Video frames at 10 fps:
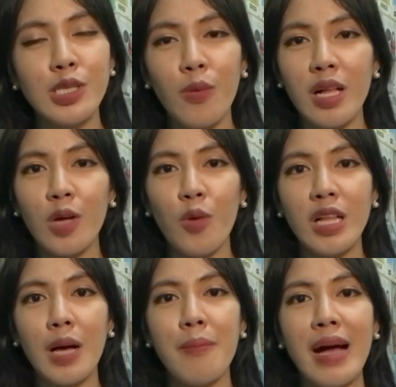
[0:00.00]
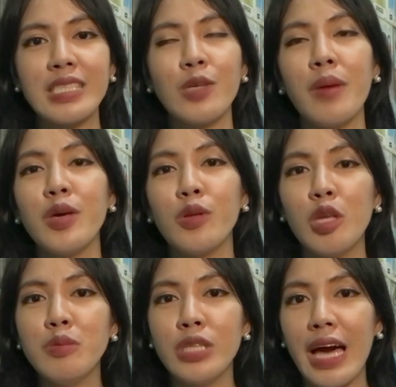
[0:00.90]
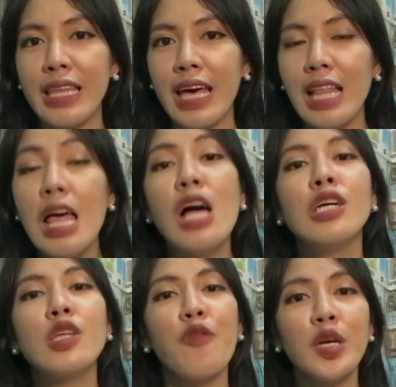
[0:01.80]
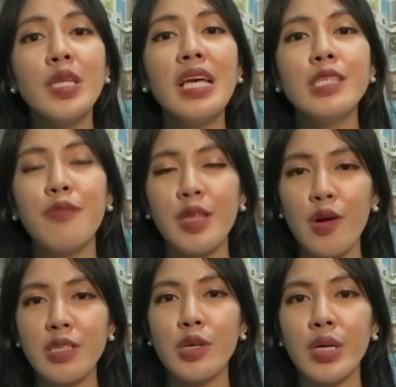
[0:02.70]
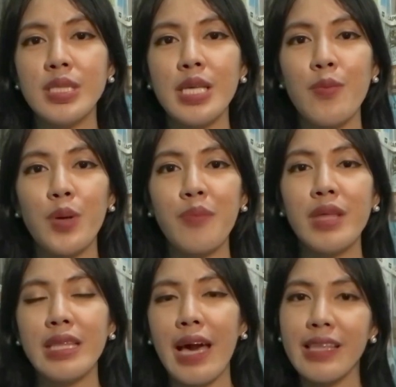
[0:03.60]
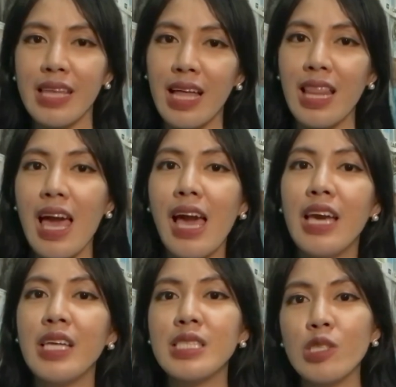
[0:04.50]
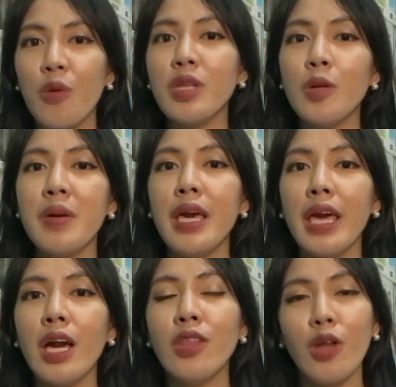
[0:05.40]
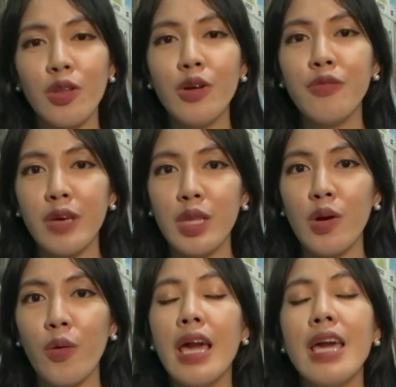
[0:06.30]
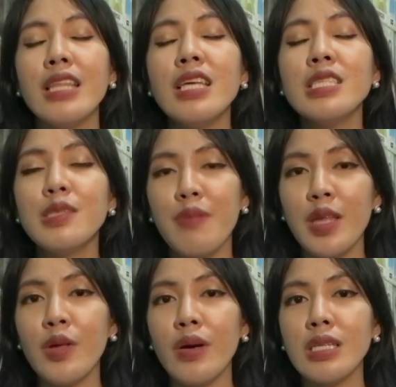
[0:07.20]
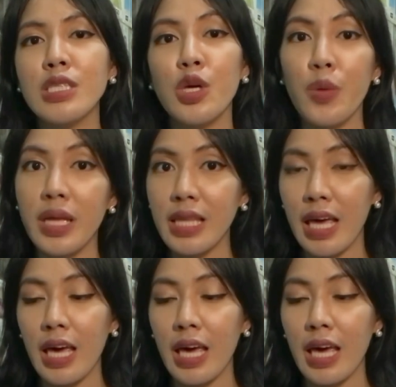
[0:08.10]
So welcome back to my YouTube channel. So for today's video, as you can see from the title, it's going to be another video. And this video is Q&A.